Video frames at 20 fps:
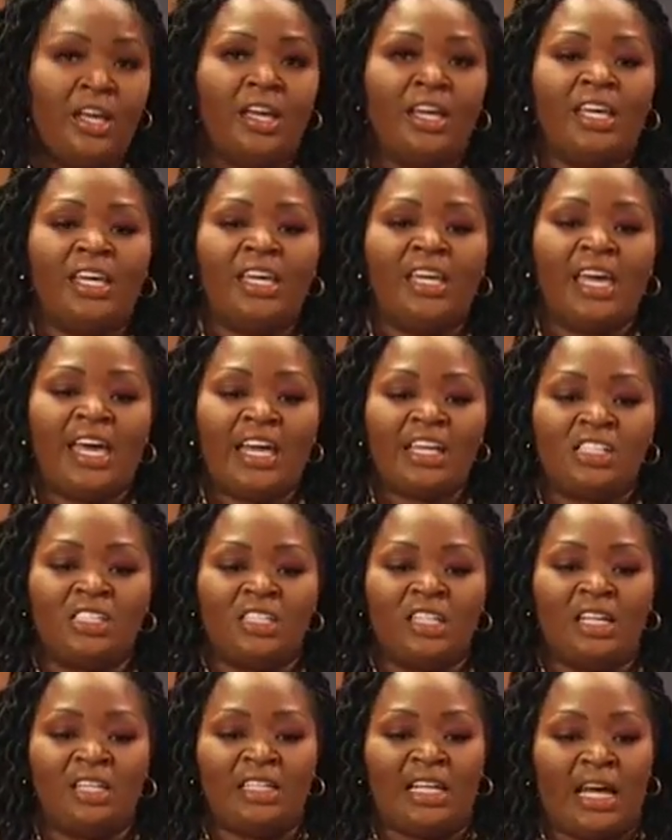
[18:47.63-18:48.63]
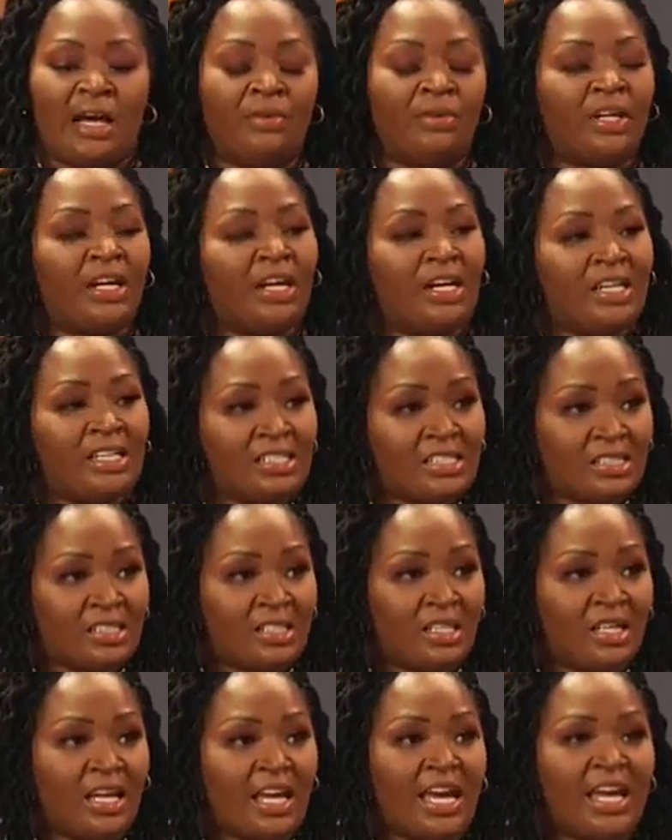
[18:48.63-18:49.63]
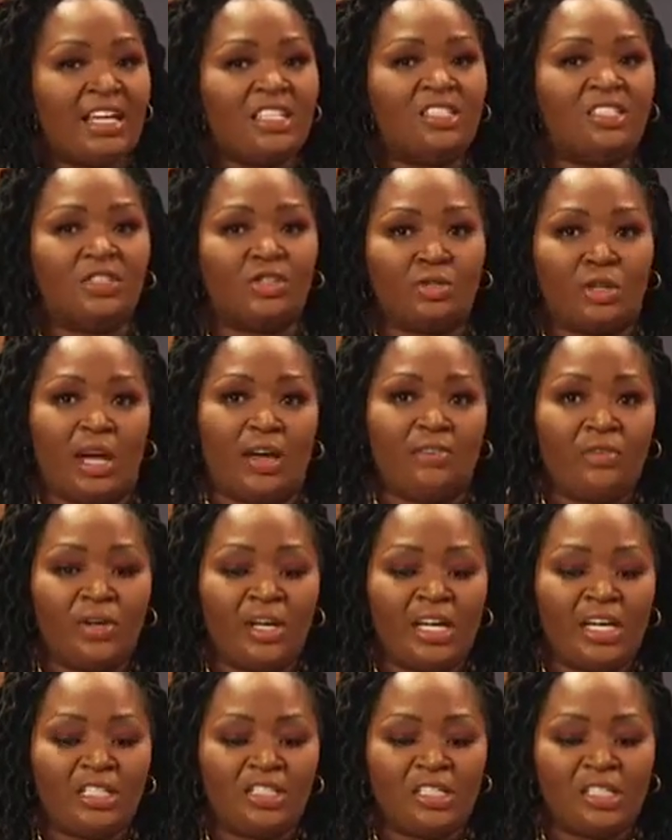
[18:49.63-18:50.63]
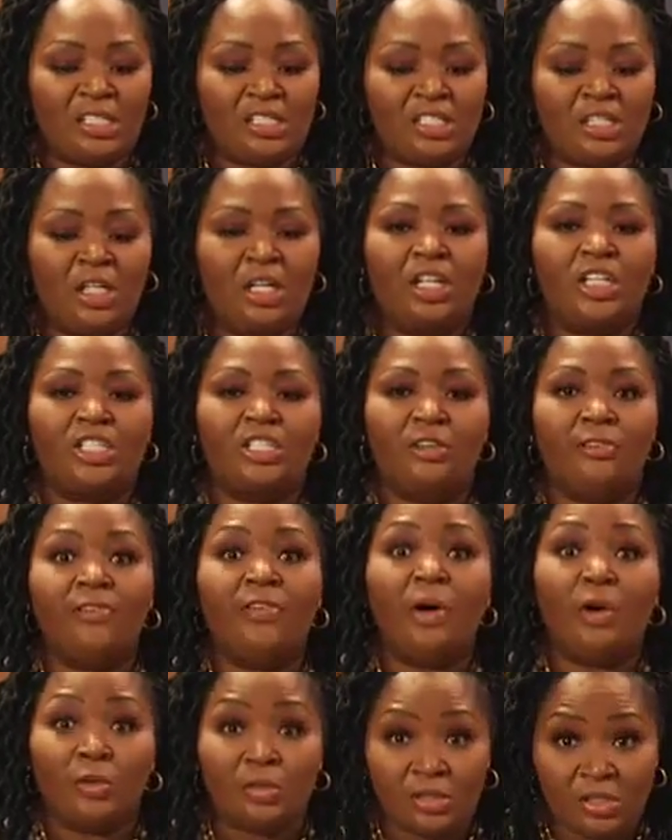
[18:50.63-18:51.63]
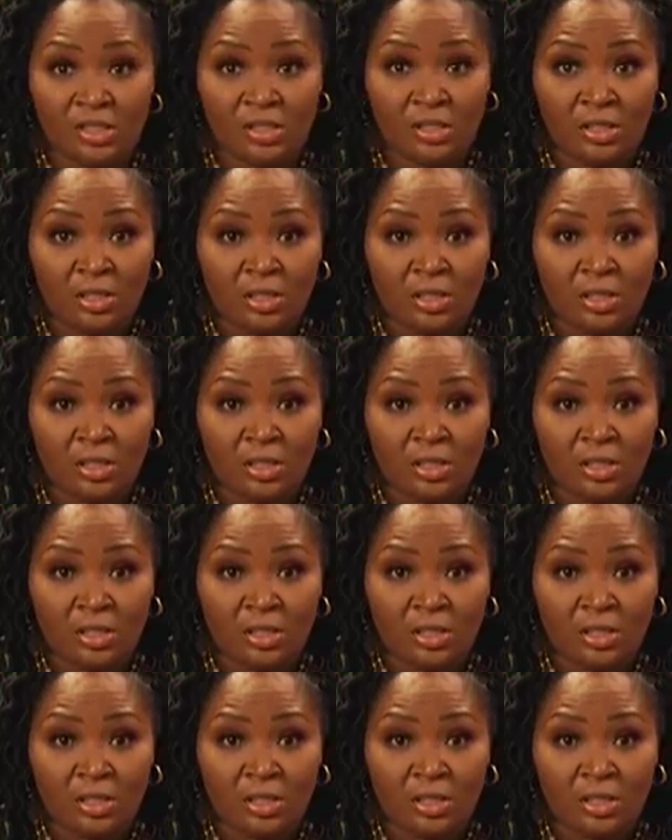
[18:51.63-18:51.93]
He actually allowed us as the travel agents to vote.